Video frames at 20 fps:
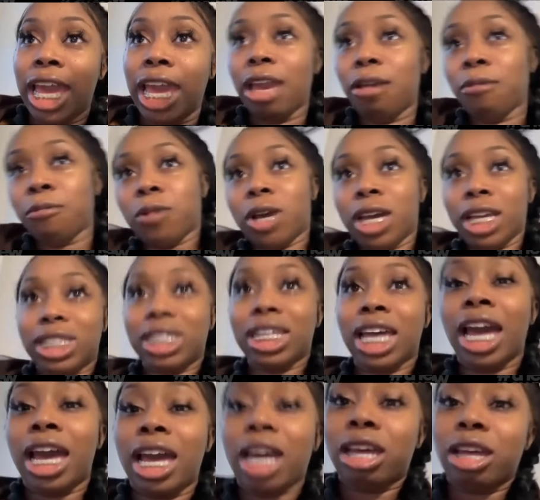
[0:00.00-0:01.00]
And once
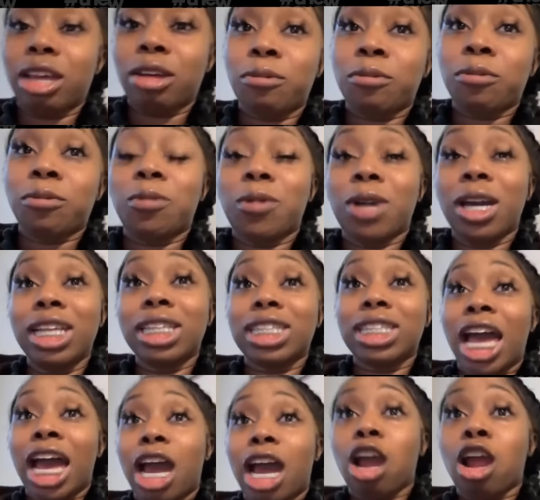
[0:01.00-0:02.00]
I Once
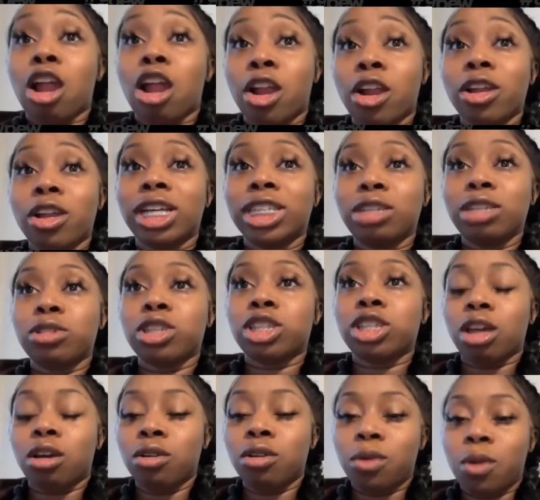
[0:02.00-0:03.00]
I heard, because it was
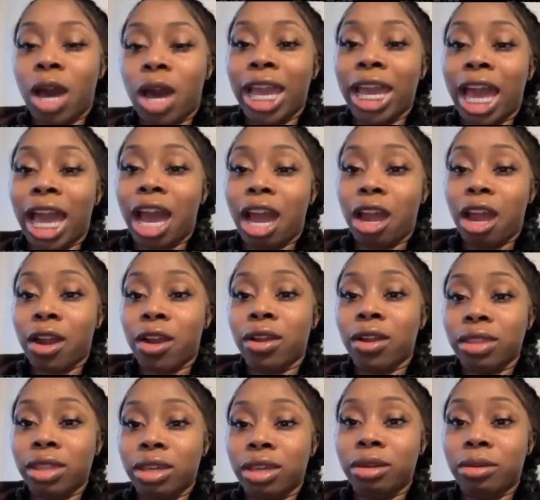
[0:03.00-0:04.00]
so quiet, I
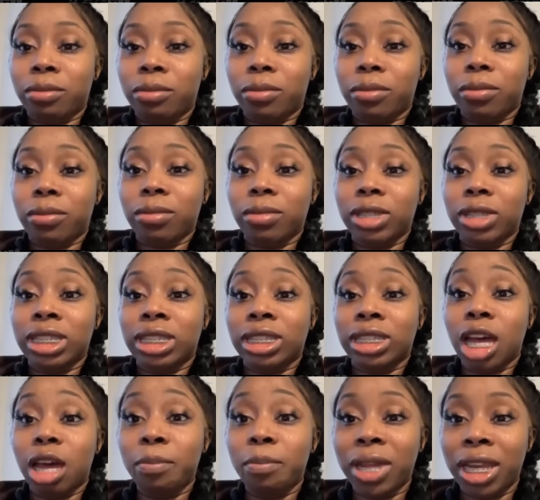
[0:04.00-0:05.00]
heard them
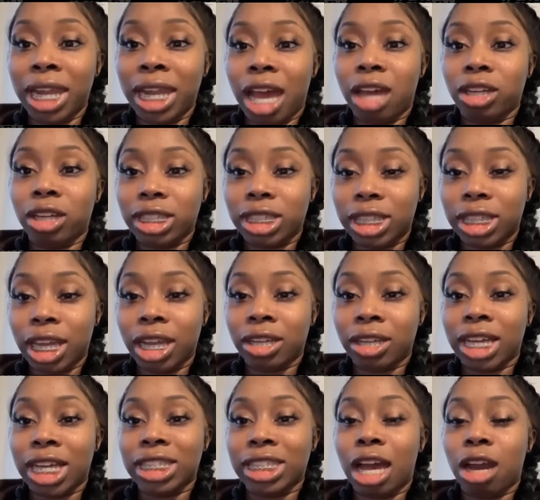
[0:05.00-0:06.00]
stomping down the
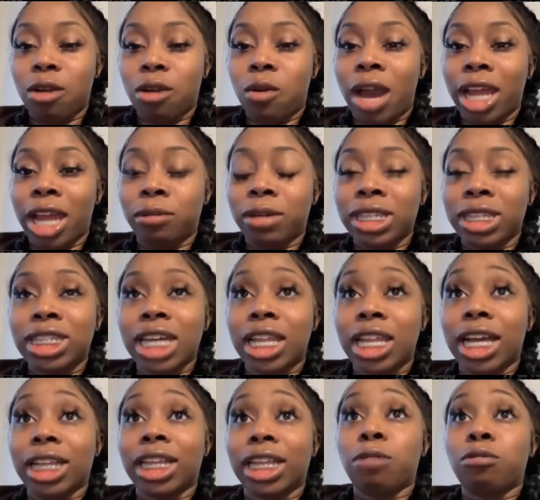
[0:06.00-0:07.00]
stairs. That's how quiet it was. It
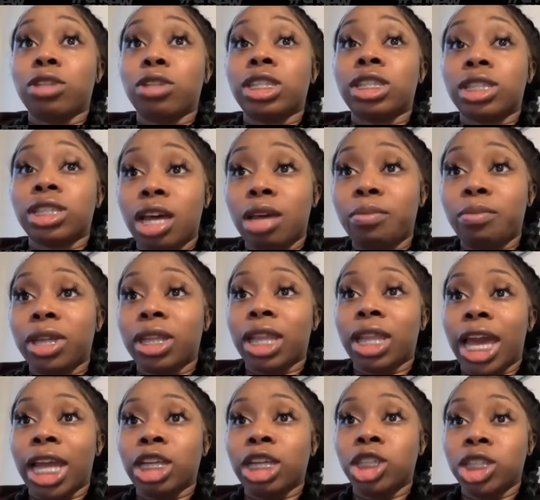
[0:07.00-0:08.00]
sounded like they was stomping,
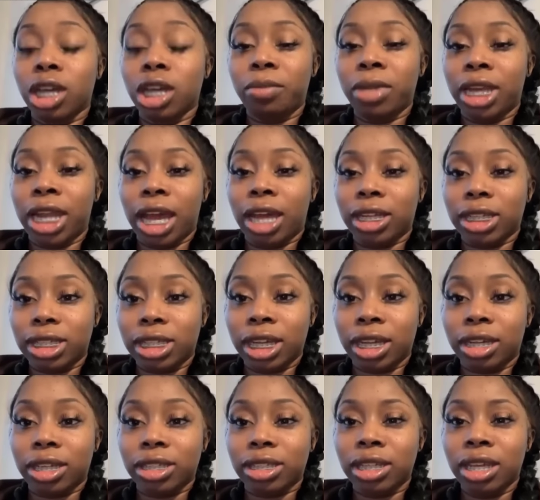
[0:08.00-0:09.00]
like jumping down the
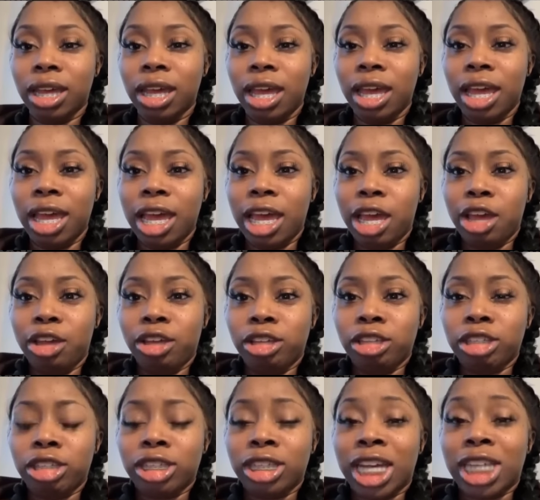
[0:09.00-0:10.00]
stairs.
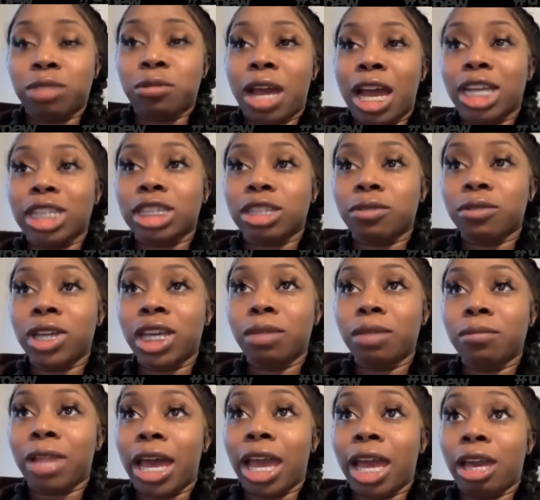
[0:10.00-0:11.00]
That's why I
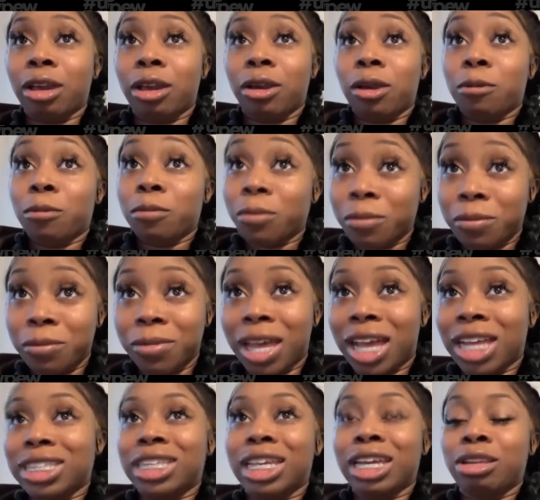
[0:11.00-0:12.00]
screamed. Like
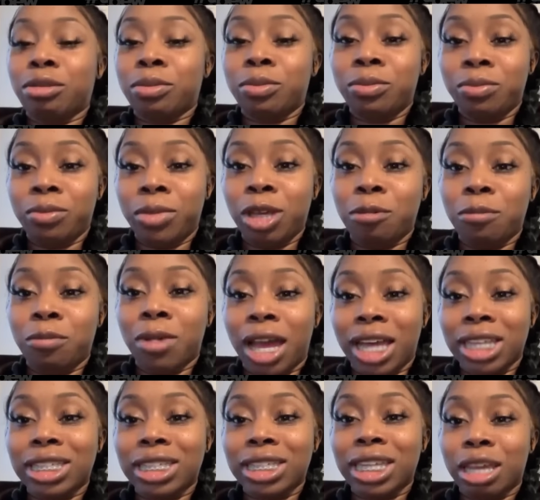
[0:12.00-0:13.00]
I said,
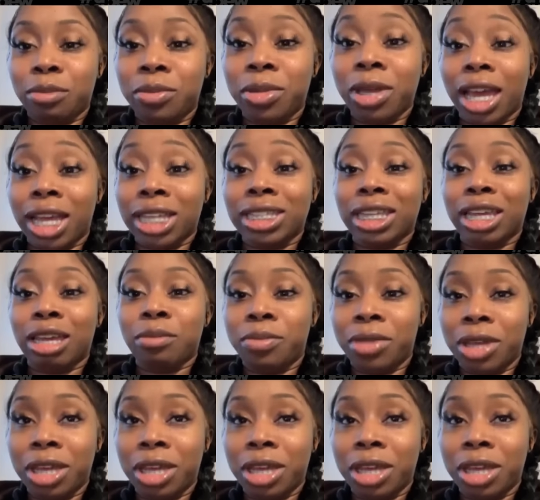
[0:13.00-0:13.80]
I said, I said.